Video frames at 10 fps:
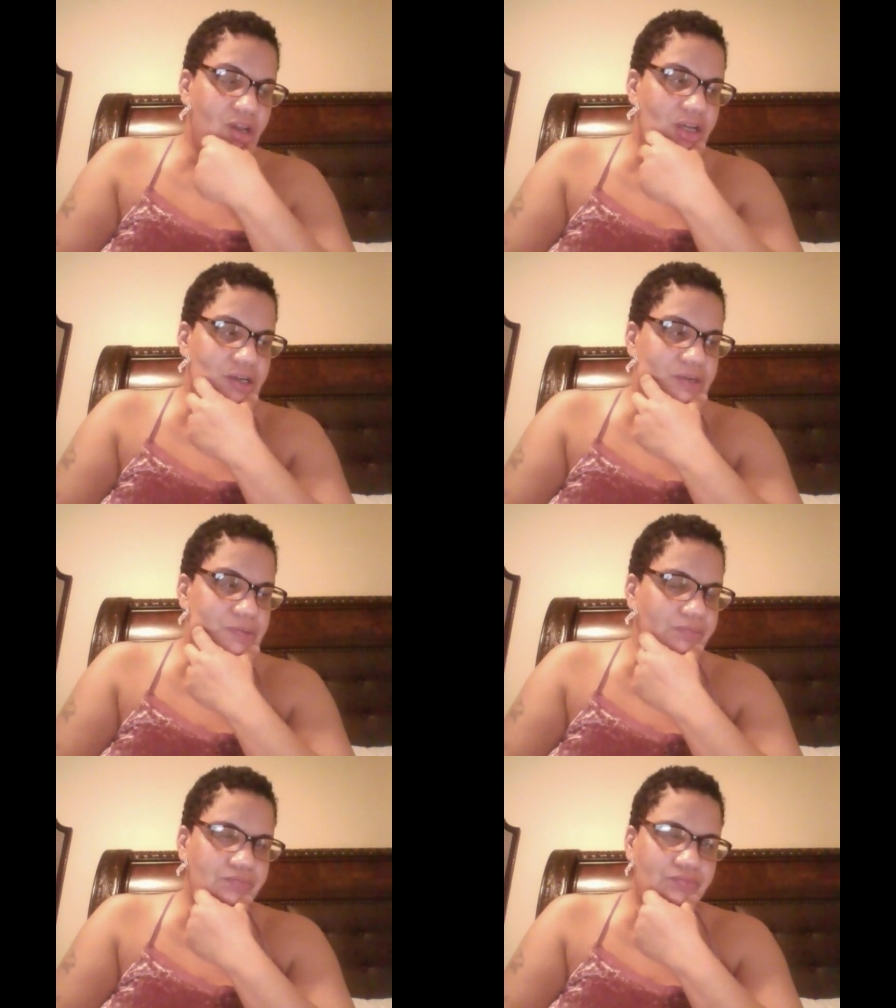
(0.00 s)

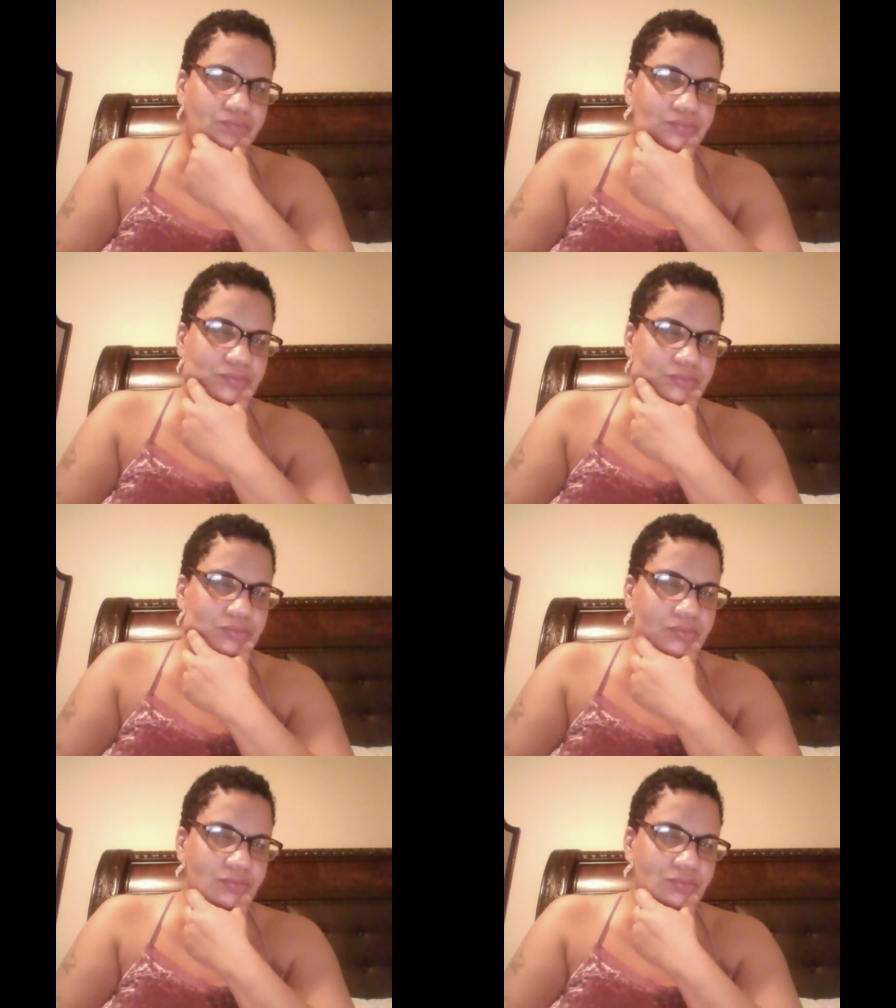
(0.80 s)
um,
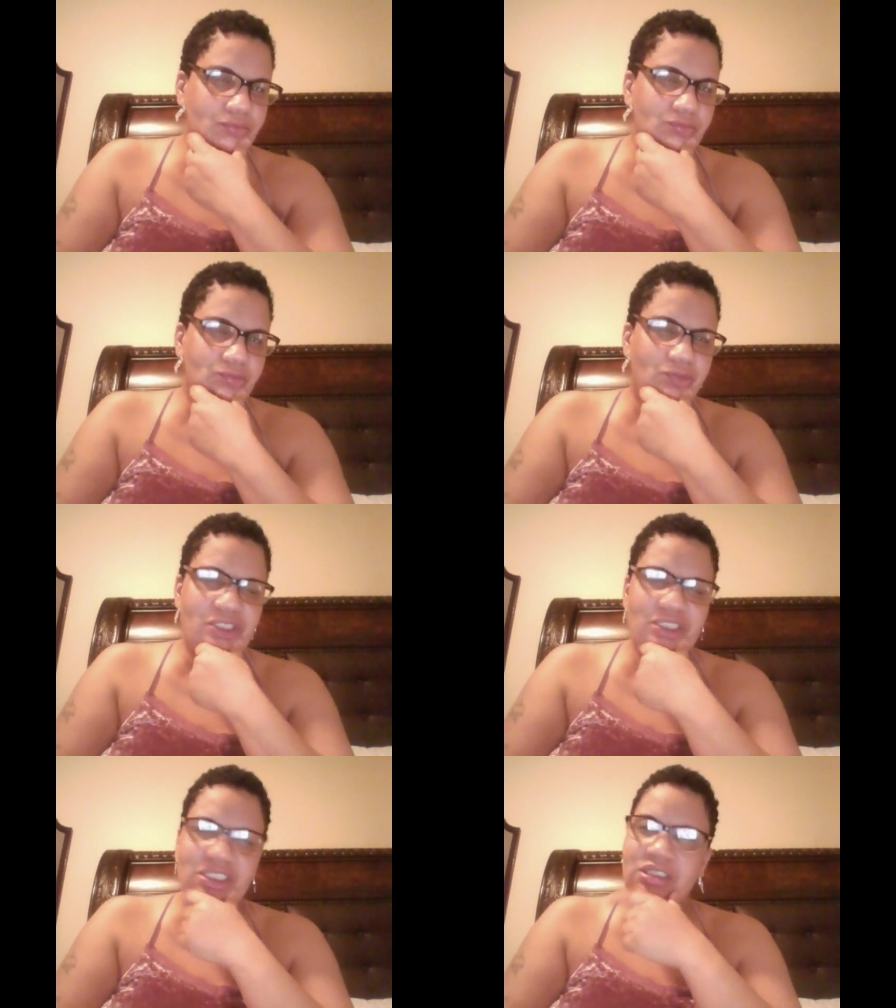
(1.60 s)

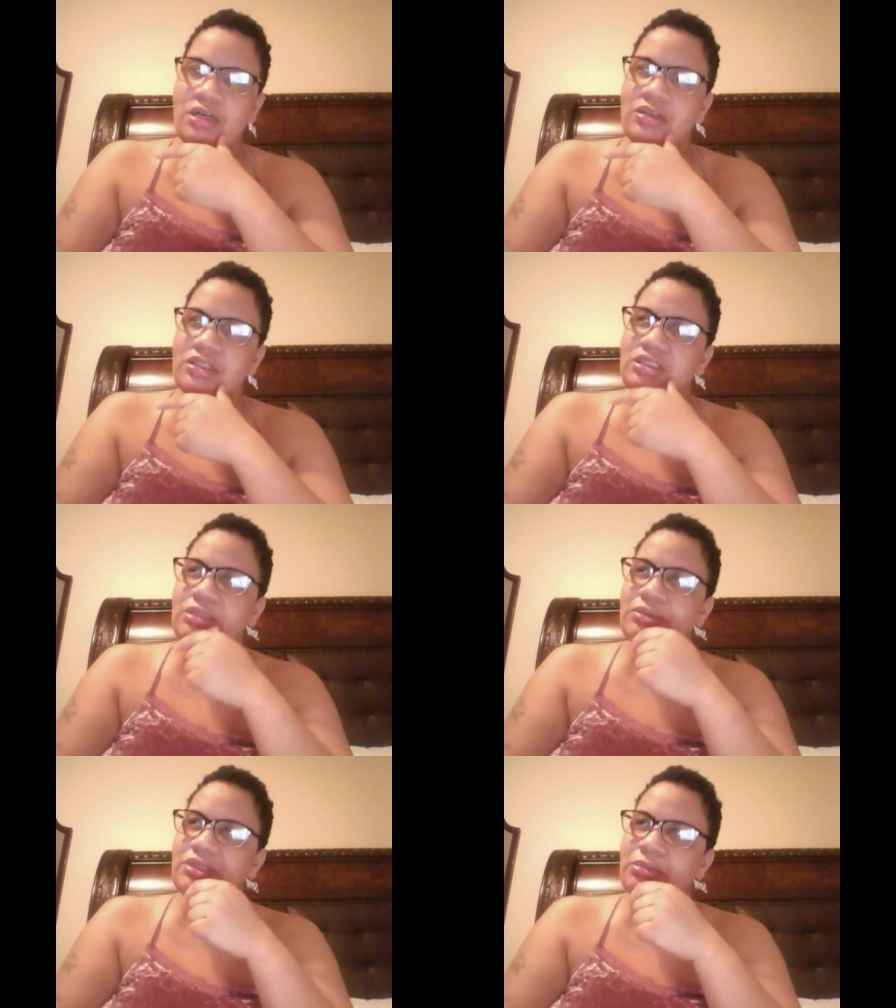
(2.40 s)
was it just August,
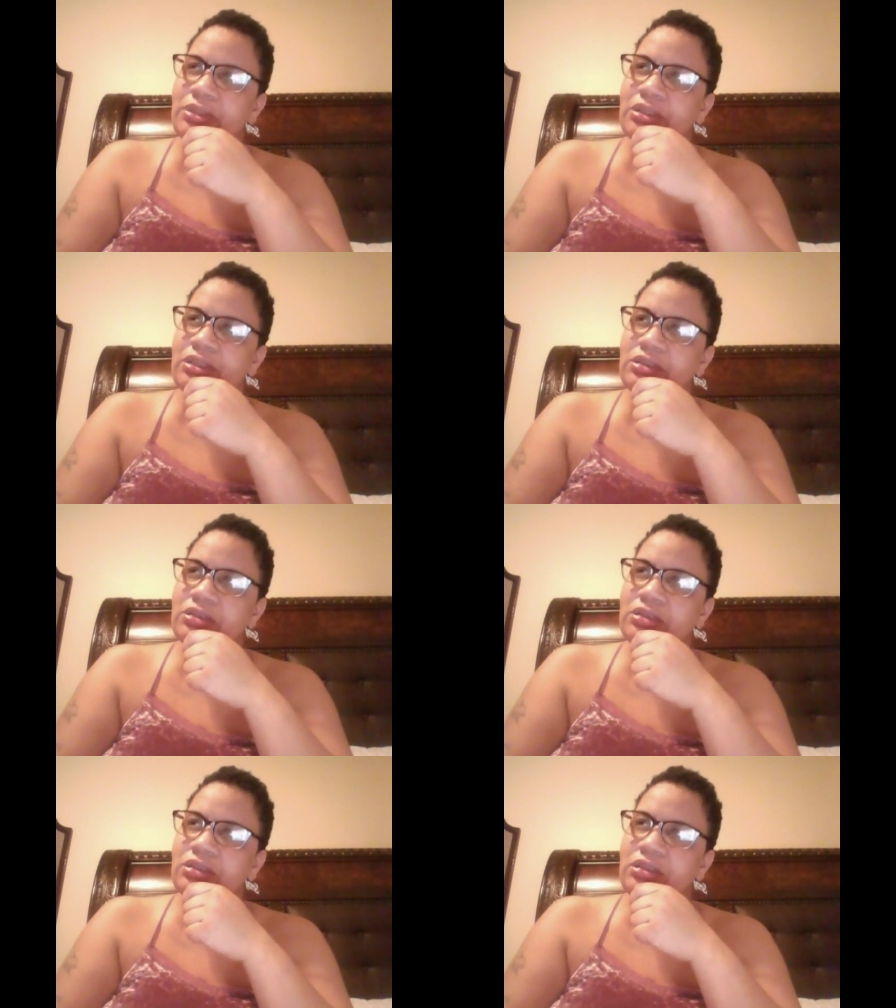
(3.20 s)
September,
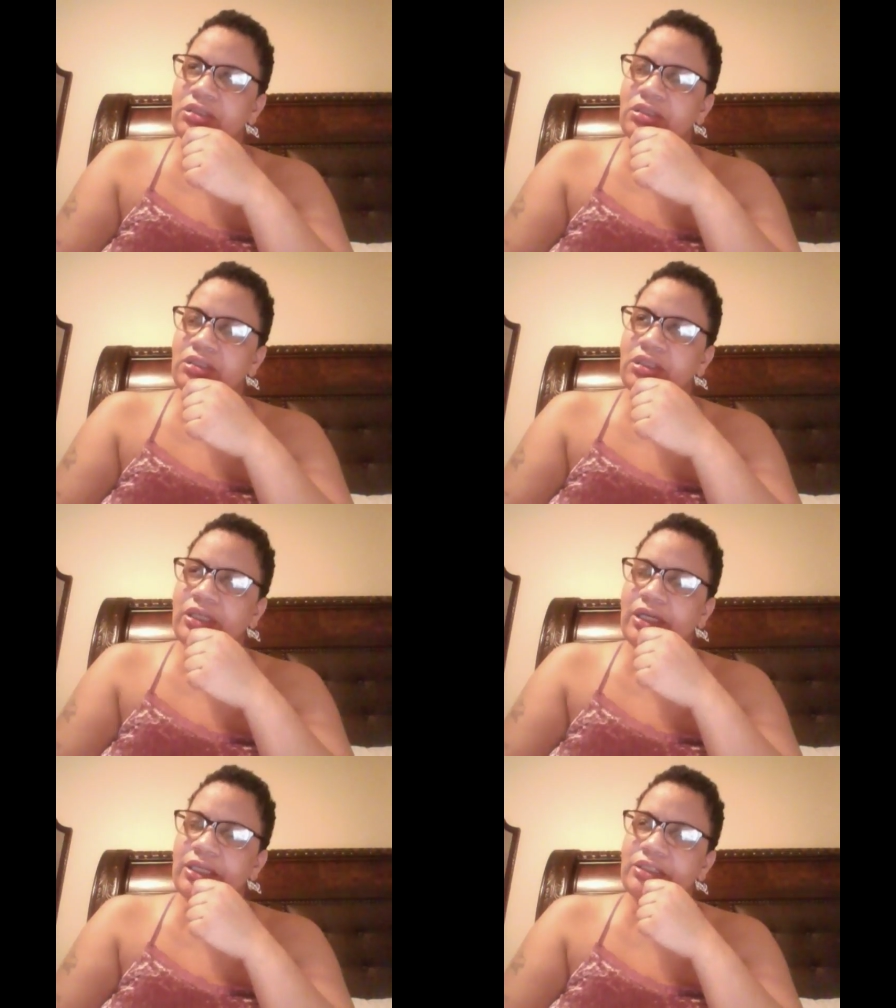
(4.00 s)

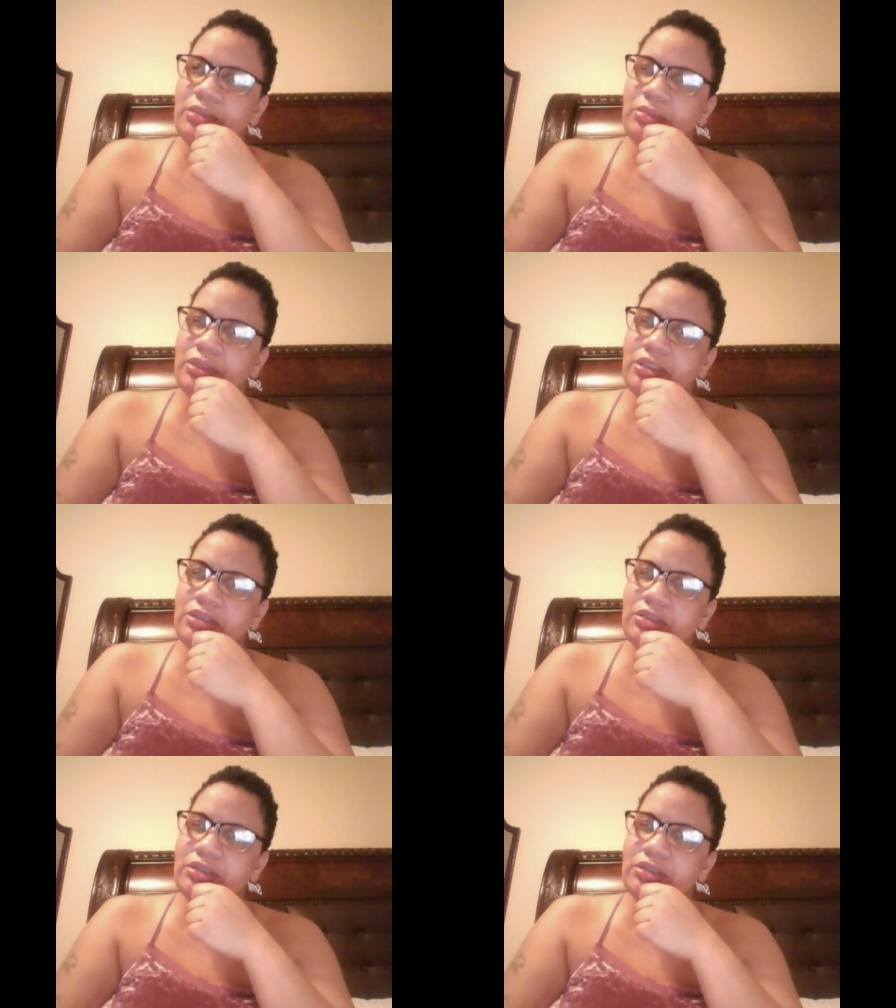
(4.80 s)
and October?